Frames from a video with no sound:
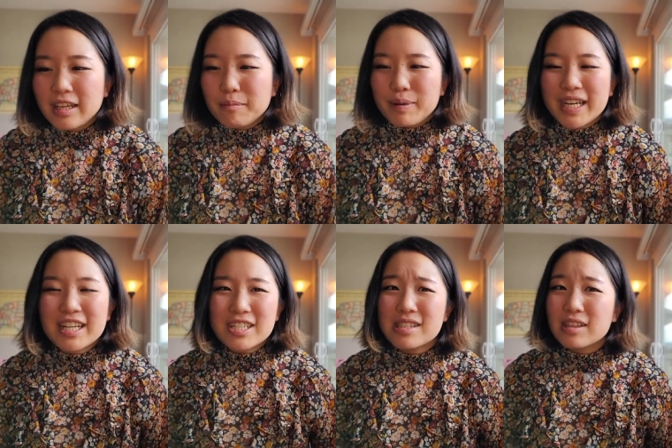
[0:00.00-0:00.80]
but I
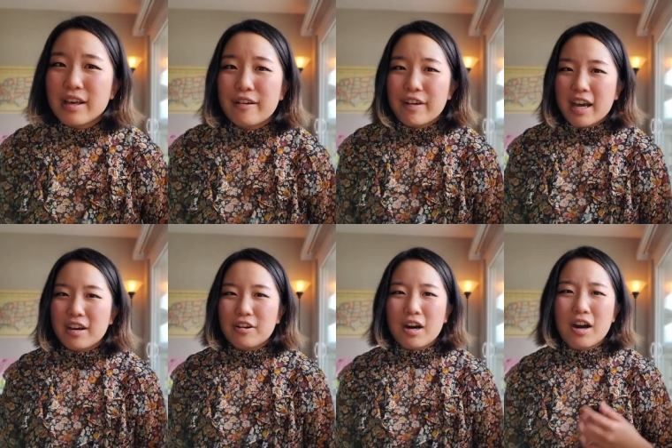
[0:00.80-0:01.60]
just love
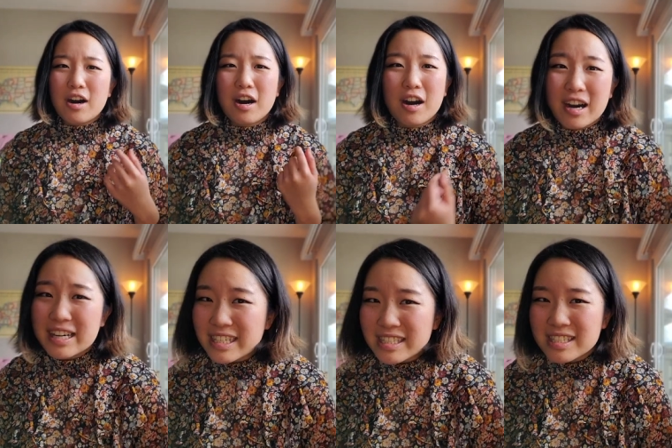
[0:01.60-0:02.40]
how
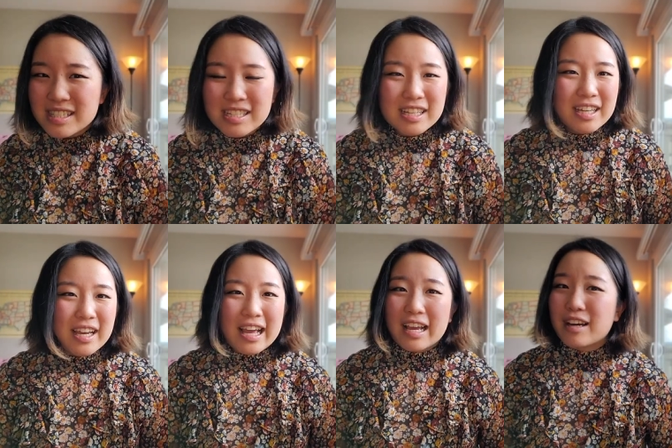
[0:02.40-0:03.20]
honest
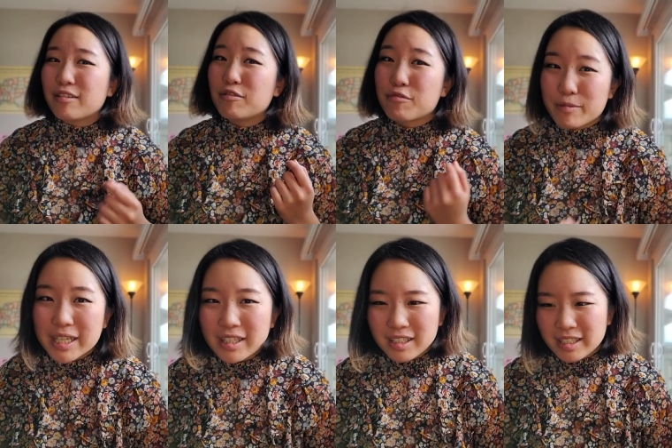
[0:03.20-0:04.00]
and
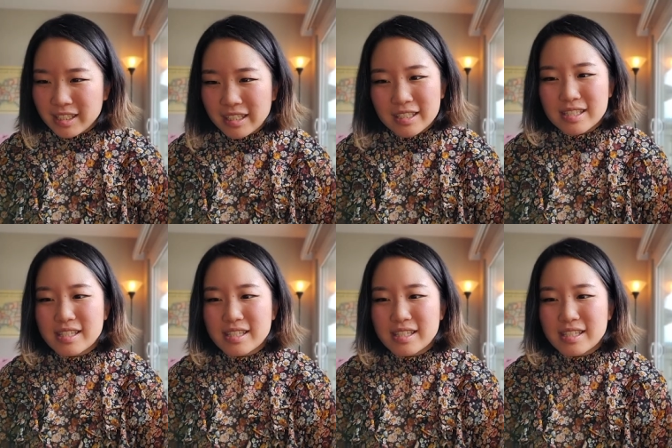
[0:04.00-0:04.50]
real it is.